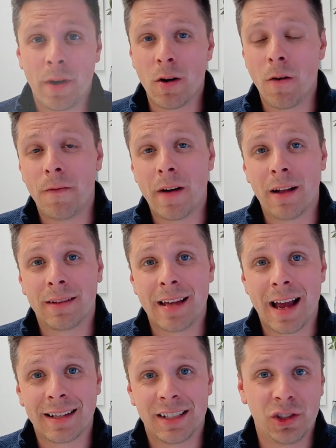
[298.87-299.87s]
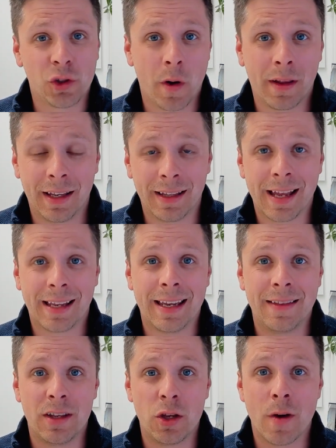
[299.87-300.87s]
we don't file taxes jointly like
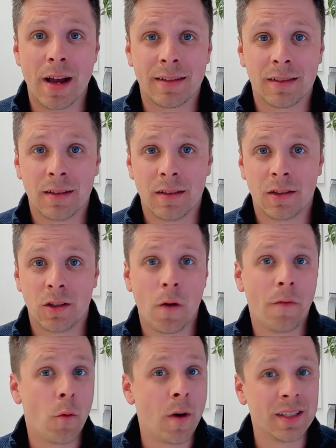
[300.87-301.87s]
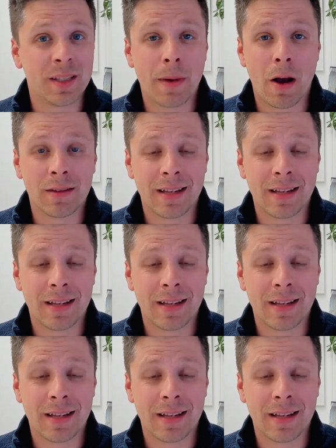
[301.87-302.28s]
in the US. So if one spouse